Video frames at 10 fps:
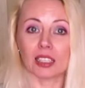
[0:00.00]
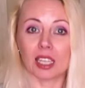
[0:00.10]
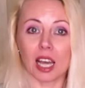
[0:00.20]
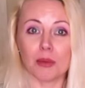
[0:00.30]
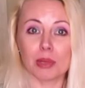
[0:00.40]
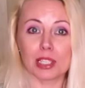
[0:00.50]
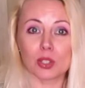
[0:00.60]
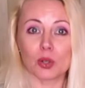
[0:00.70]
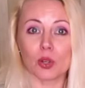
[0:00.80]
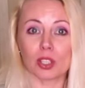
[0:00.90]
on
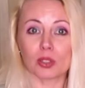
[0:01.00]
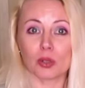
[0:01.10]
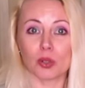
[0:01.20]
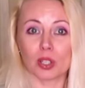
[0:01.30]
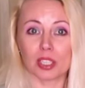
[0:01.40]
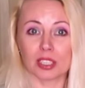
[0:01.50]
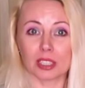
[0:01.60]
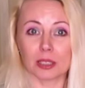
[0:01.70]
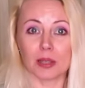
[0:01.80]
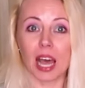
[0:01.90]
Amazon or
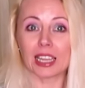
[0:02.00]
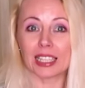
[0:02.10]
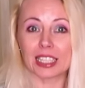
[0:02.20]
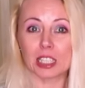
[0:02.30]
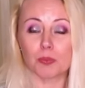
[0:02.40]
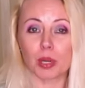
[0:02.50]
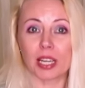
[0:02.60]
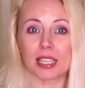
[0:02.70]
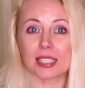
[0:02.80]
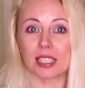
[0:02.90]
uh,
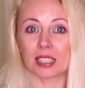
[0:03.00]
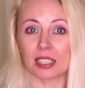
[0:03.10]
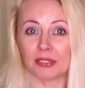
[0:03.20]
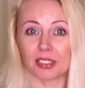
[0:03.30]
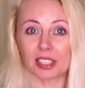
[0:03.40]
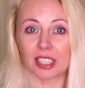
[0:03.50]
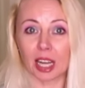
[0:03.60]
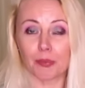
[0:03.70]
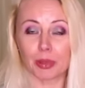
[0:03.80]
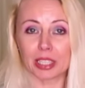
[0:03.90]
AliExpress uh, different
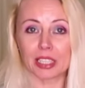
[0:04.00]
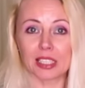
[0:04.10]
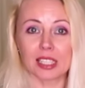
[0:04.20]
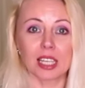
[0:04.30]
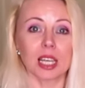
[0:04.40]
companies